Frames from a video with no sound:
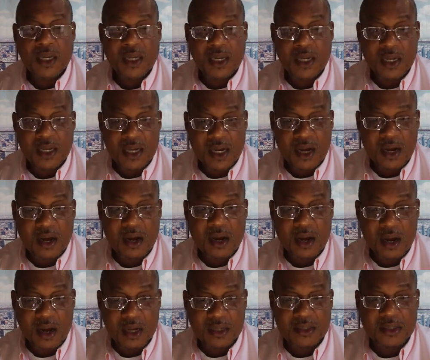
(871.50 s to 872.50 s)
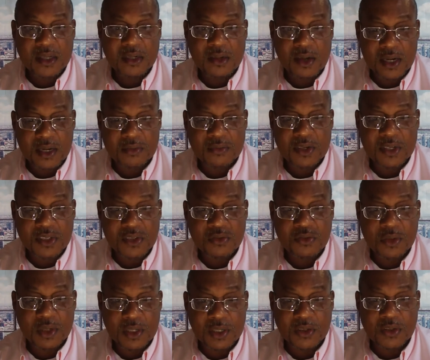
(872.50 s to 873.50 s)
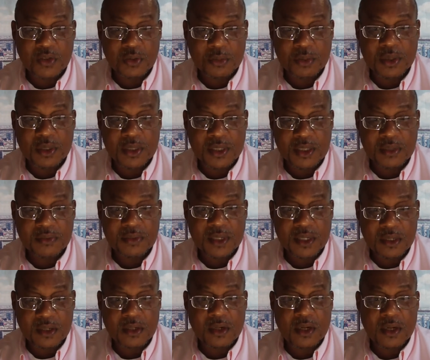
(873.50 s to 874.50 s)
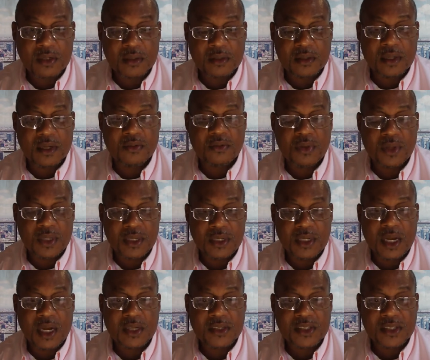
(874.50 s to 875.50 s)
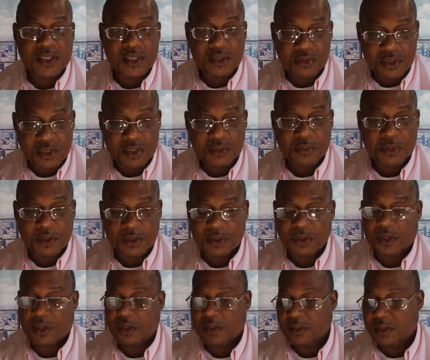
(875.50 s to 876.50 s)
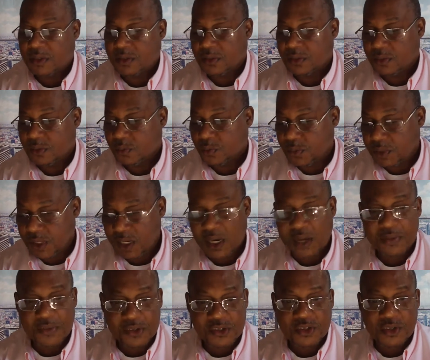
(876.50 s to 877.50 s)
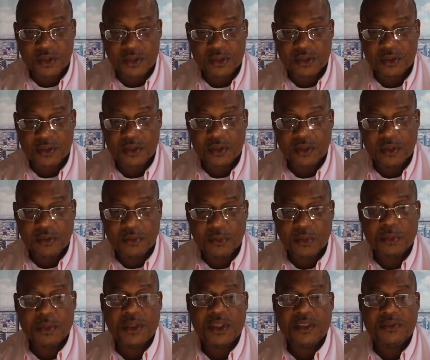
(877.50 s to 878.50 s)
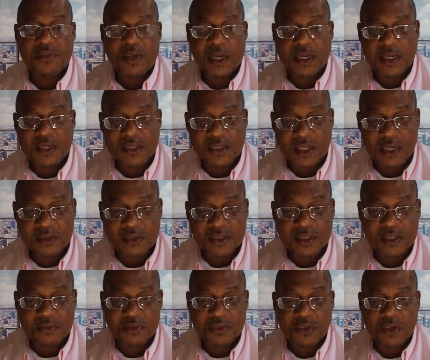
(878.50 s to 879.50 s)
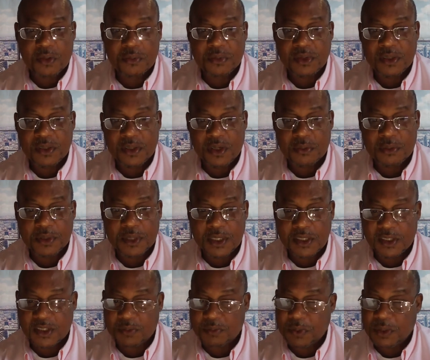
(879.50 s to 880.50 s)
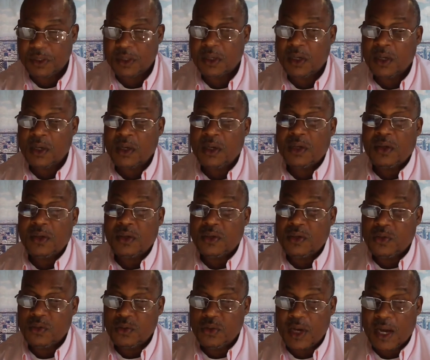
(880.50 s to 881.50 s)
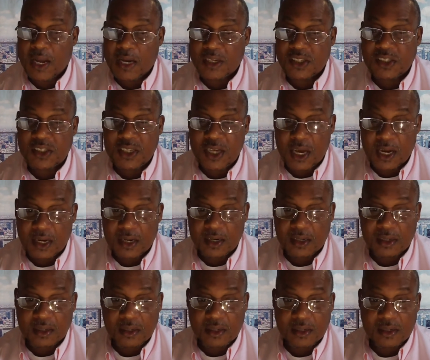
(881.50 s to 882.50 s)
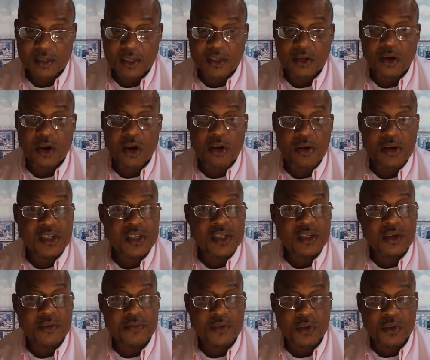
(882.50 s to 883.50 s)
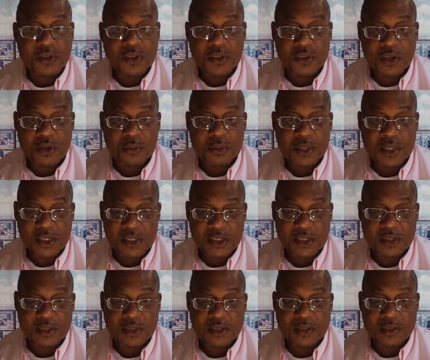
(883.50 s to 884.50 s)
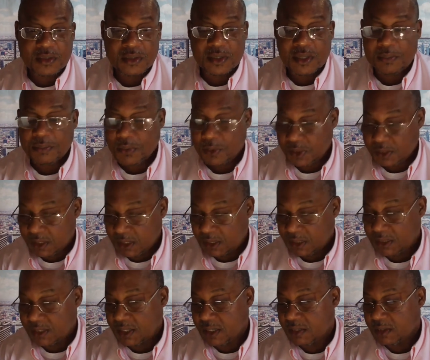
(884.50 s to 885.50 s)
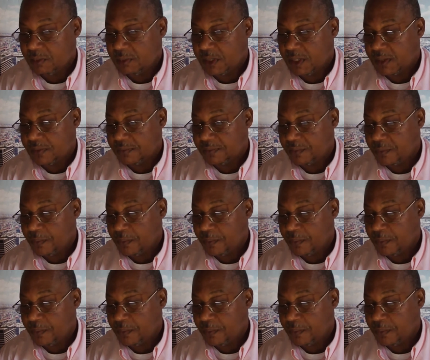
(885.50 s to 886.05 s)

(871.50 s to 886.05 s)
in our hearts, a lot of us really do believe in God and really are serious about God. You know, we are the church, but we just found ourselves in different denominations. But you got to check the origin of those denominations. I'm going to get to that in a minute.